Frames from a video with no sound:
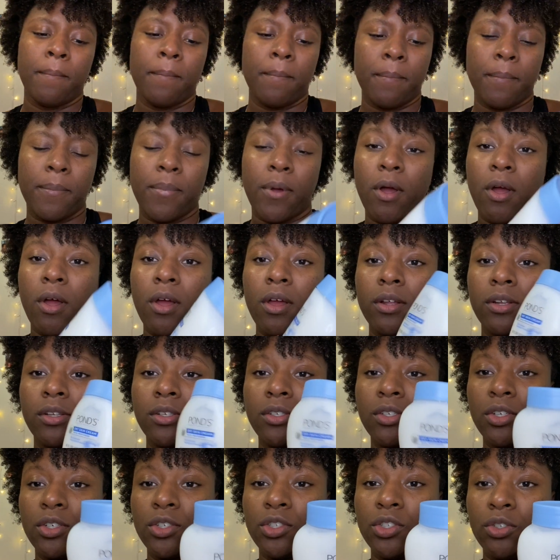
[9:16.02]

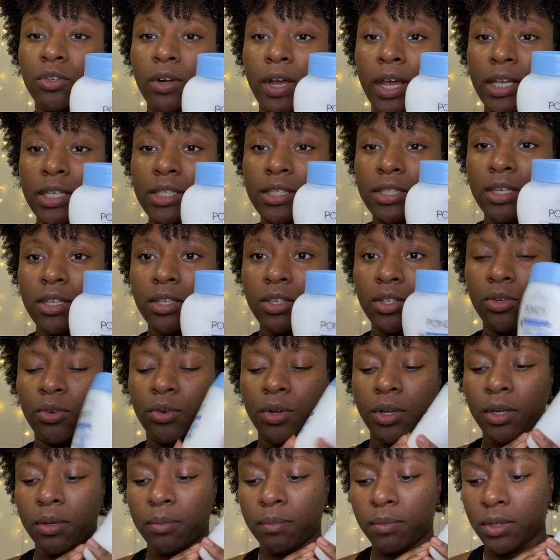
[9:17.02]
Pond's Dry Skin
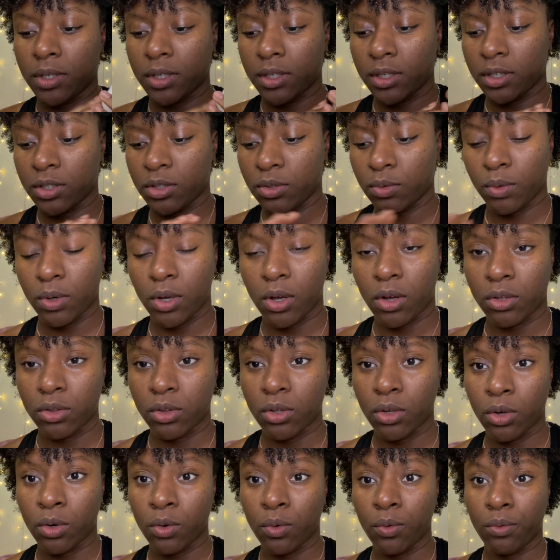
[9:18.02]
Cream because we all
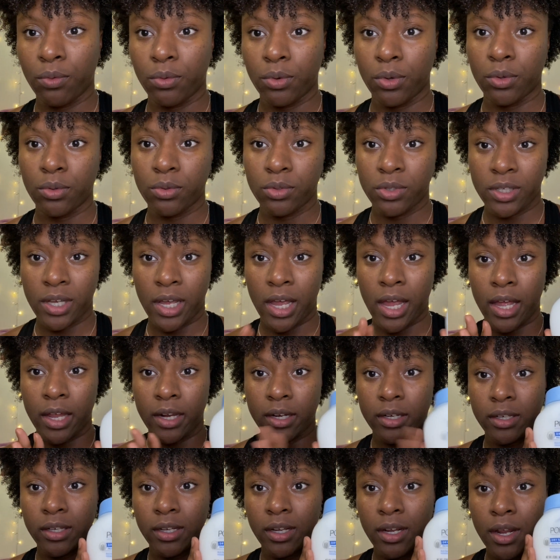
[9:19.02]
know Rose got
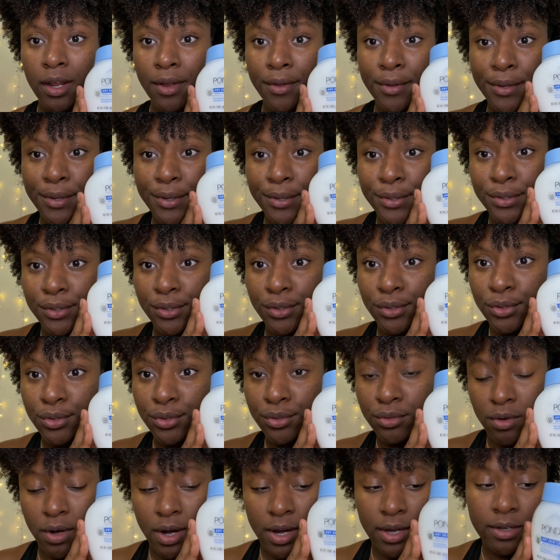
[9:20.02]
the
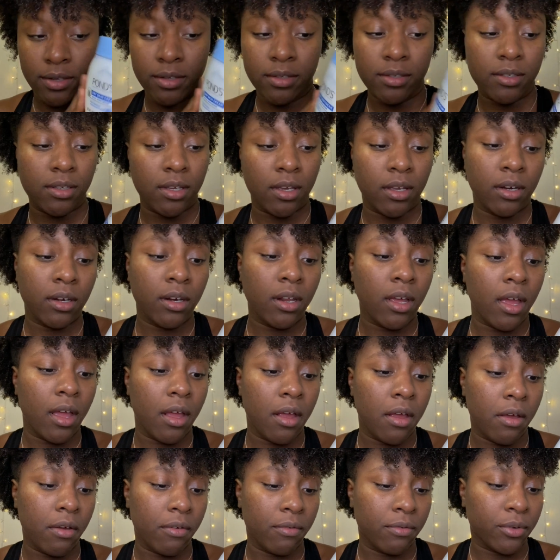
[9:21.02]
driest skin
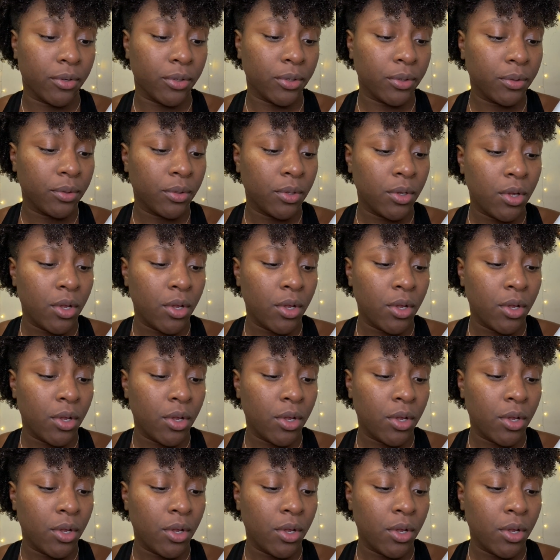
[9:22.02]
ever.